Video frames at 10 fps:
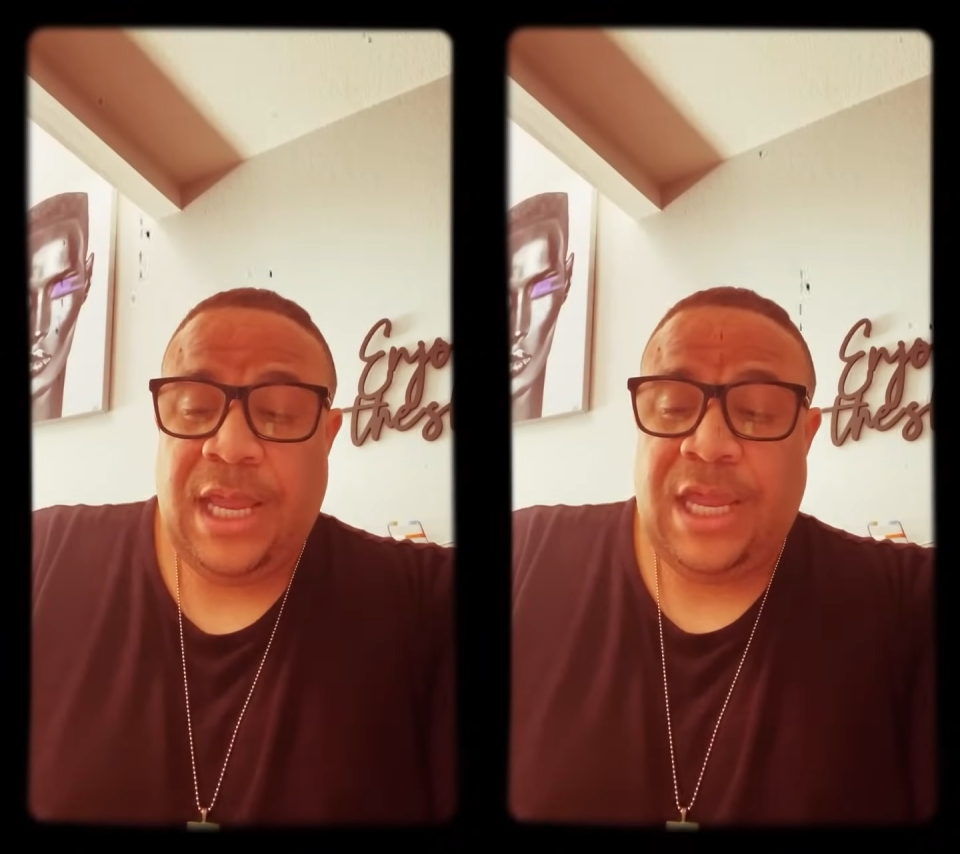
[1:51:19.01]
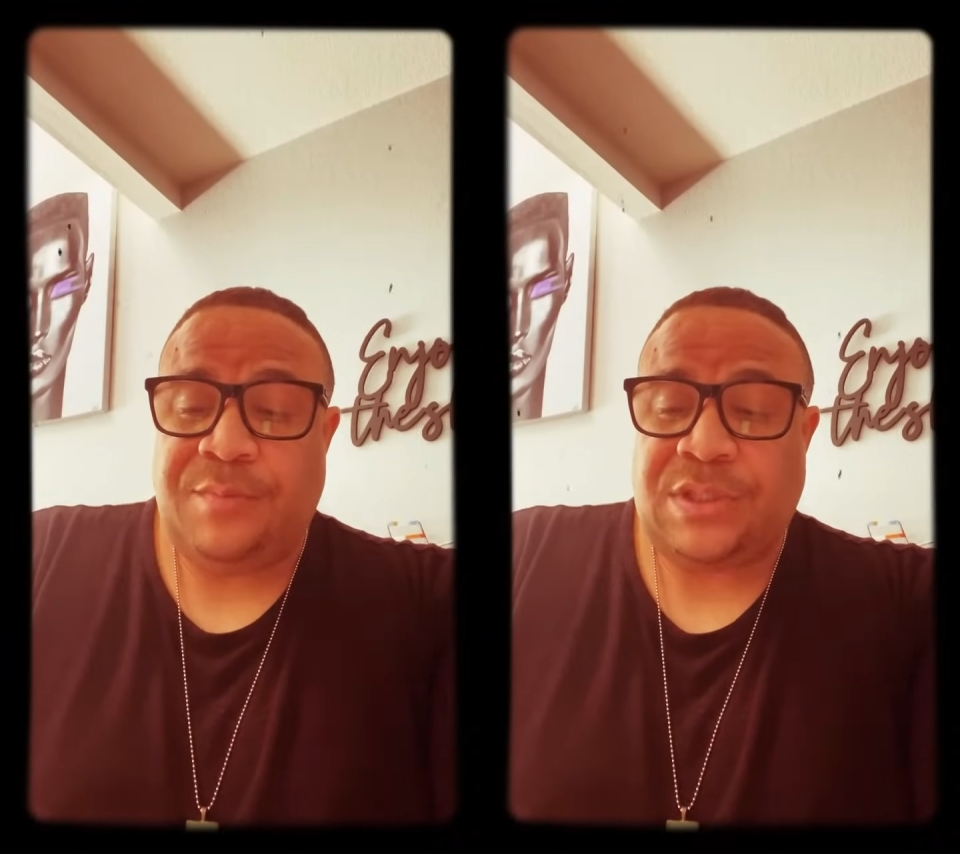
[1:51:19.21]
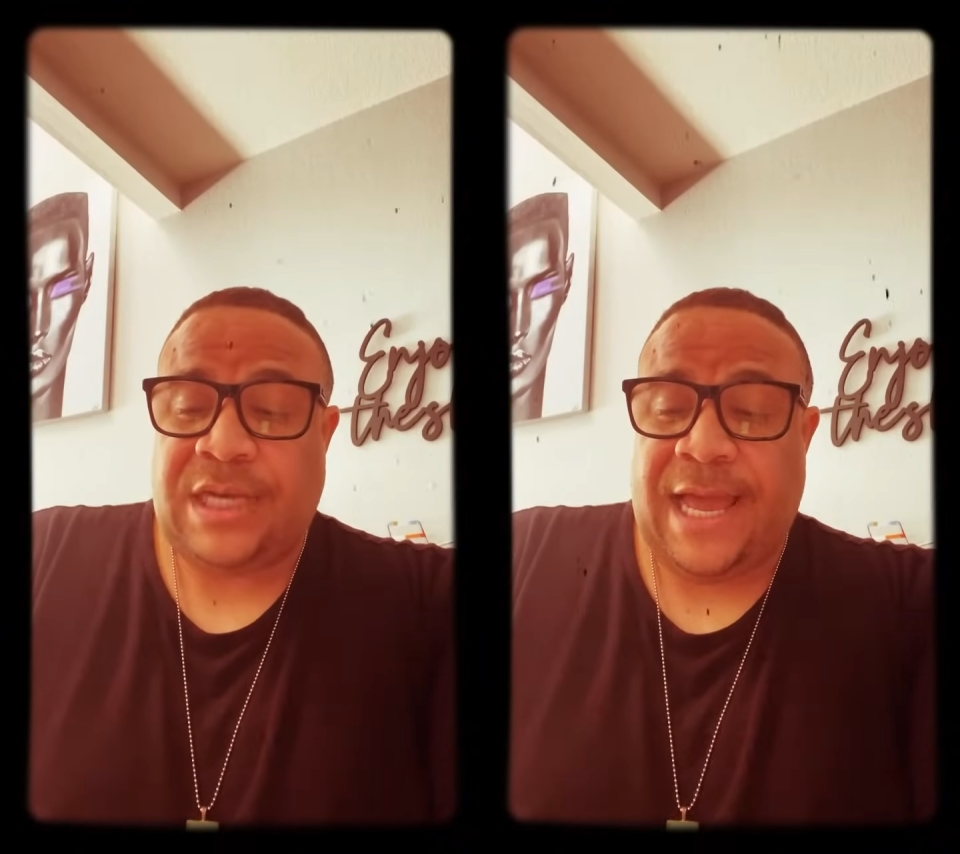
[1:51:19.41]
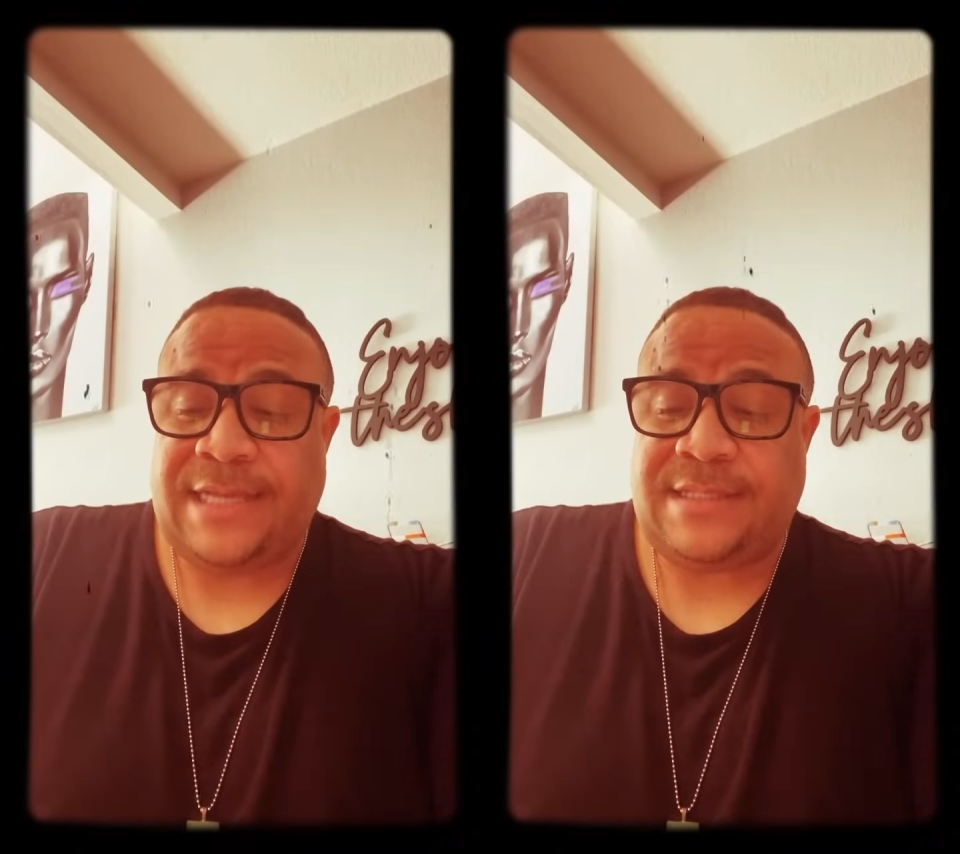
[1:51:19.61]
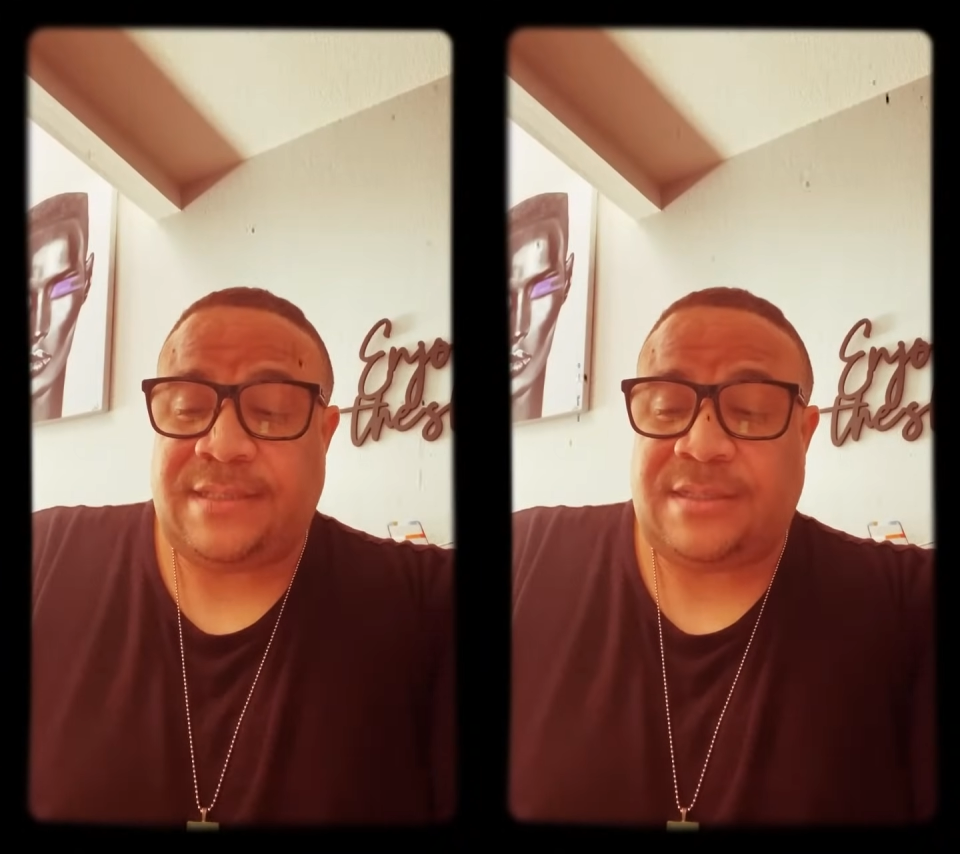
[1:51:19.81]
He was
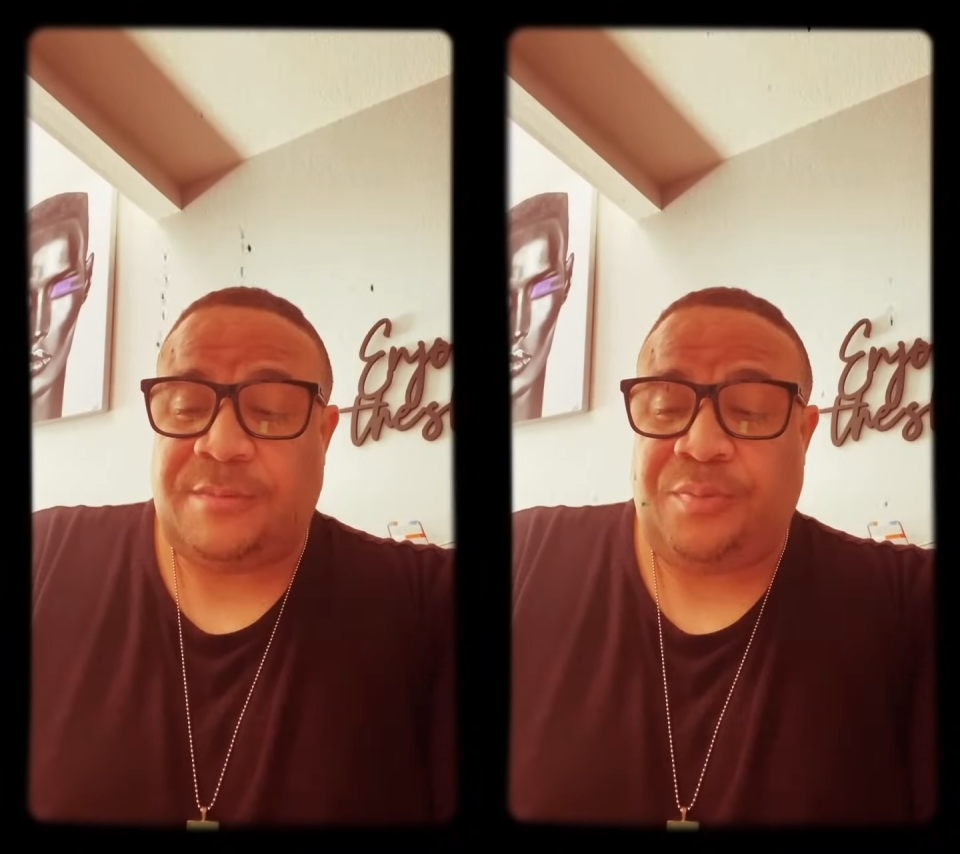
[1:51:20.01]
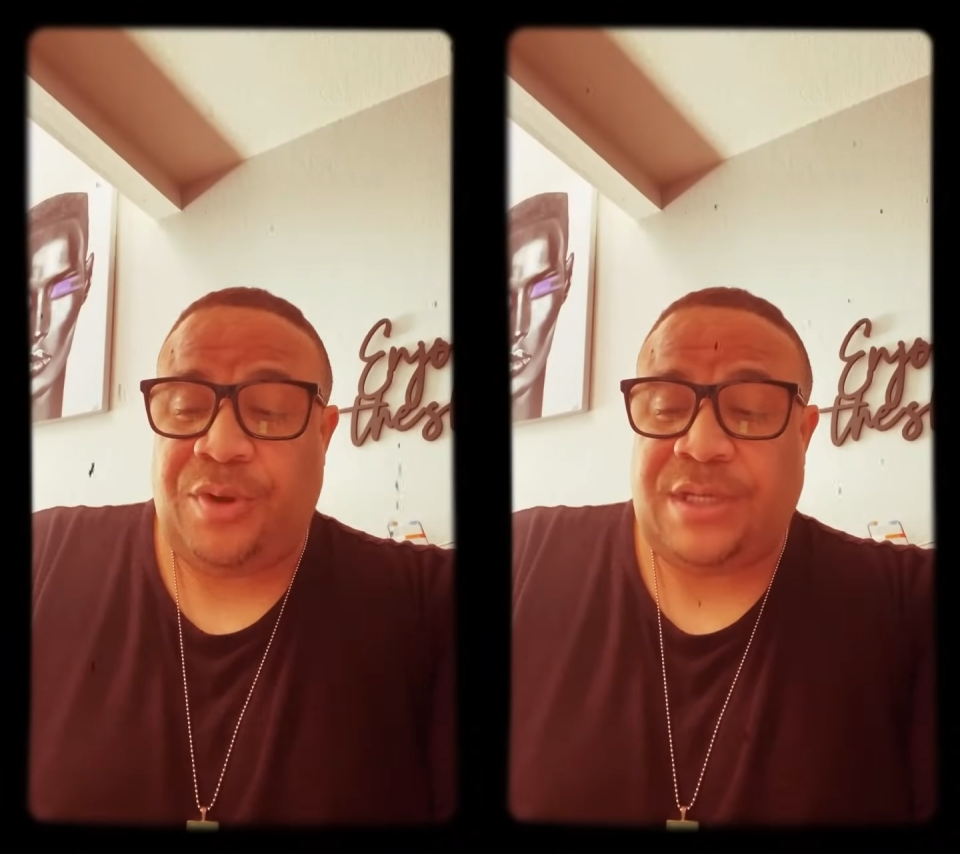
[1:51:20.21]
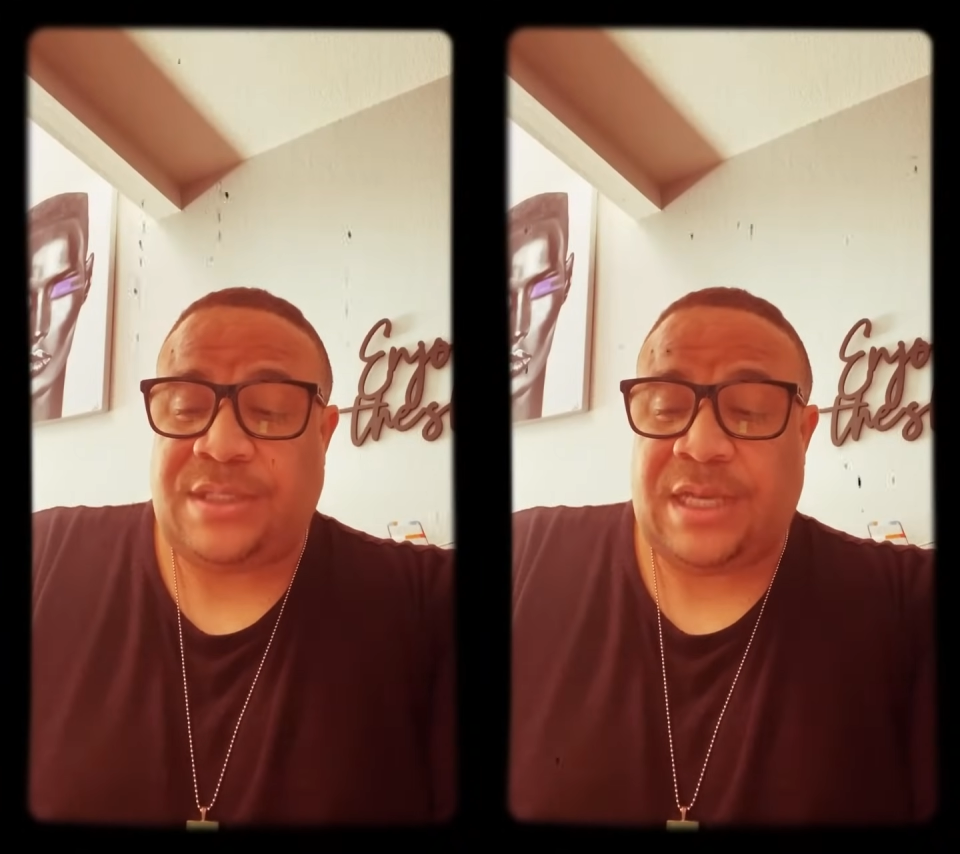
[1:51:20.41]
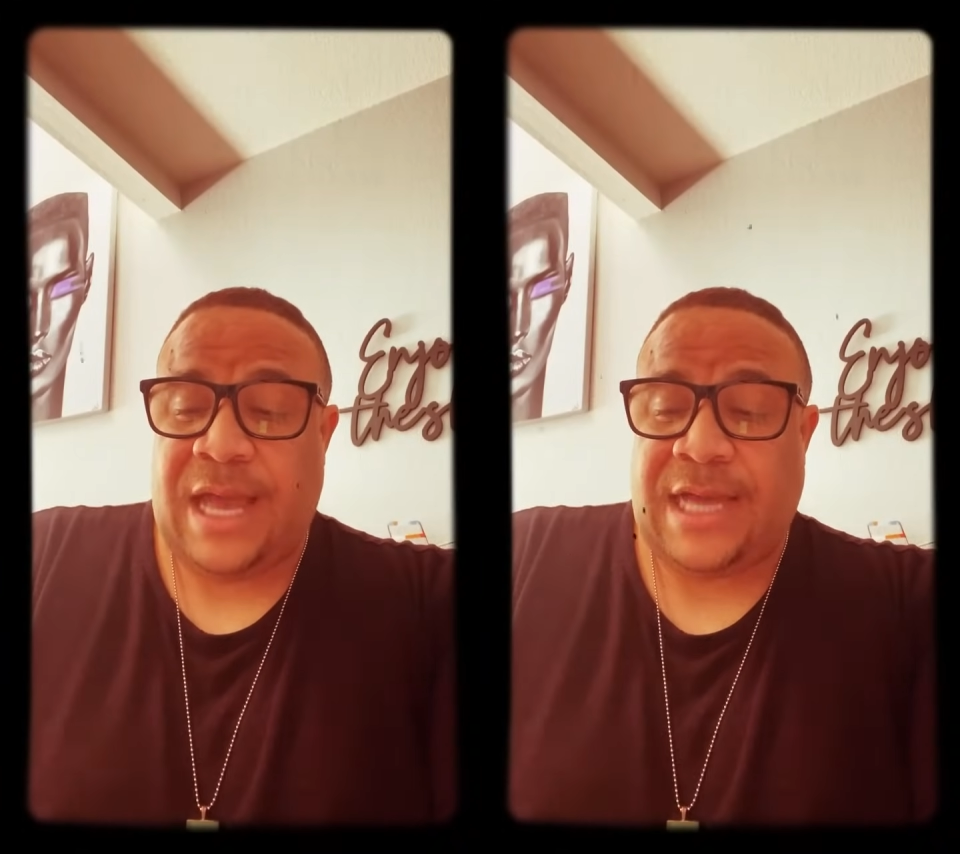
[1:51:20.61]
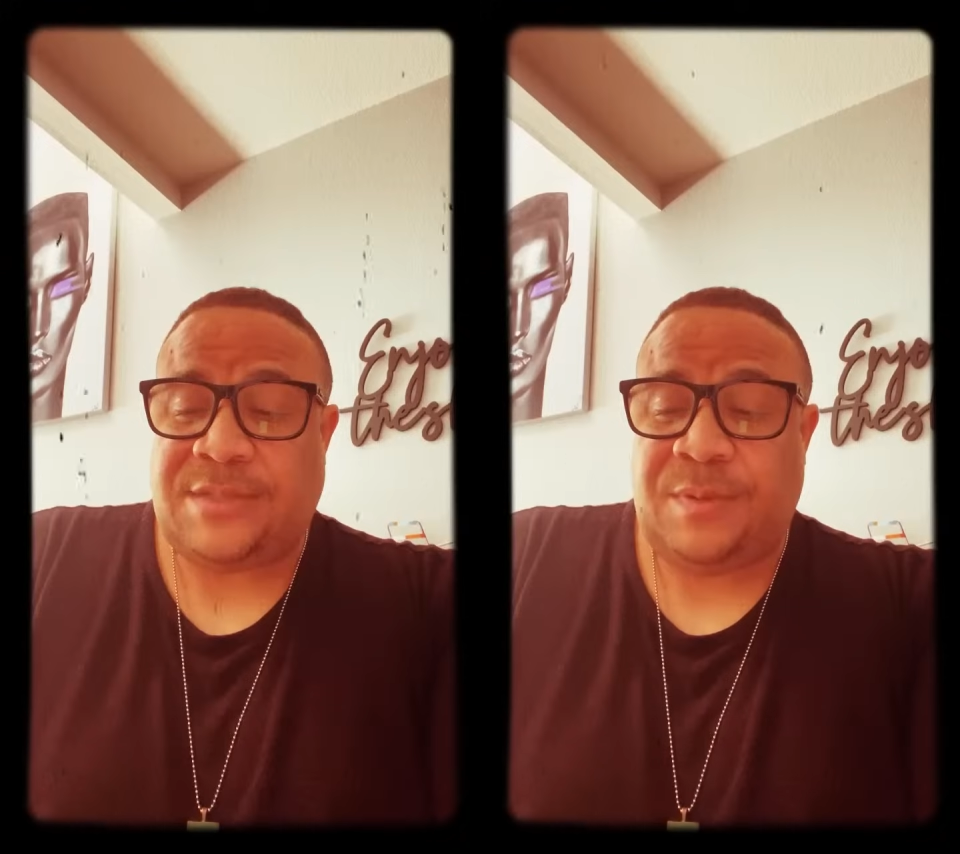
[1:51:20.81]
licensed to preach the
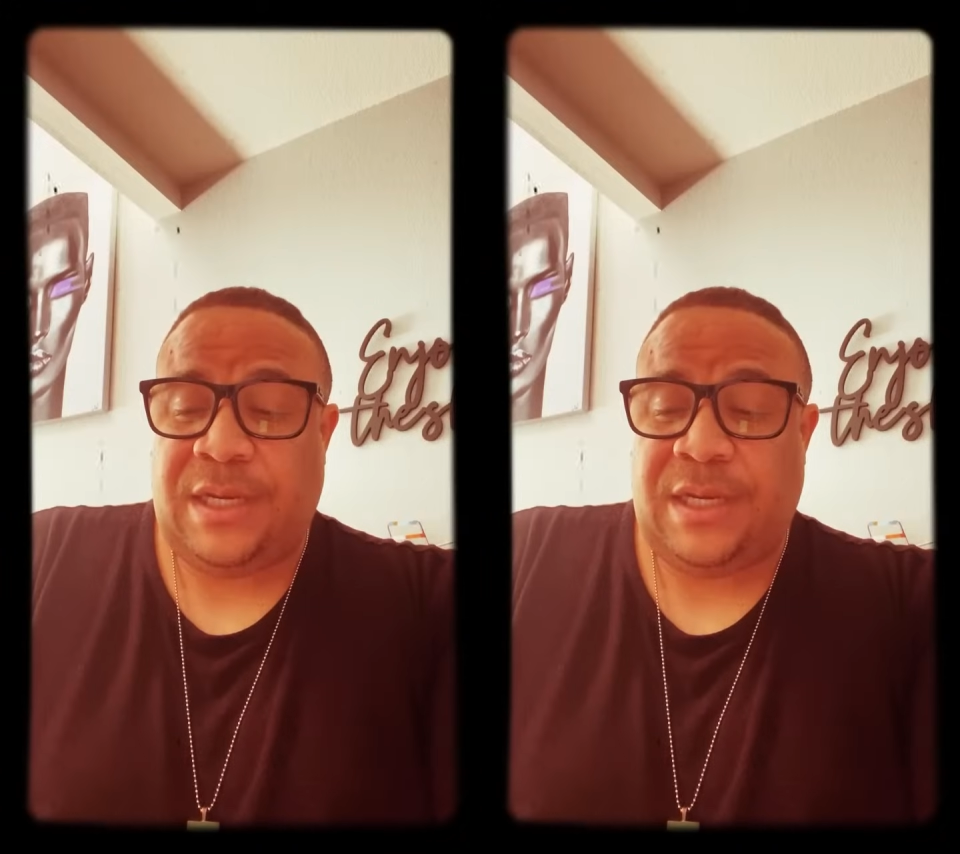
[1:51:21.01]
gospel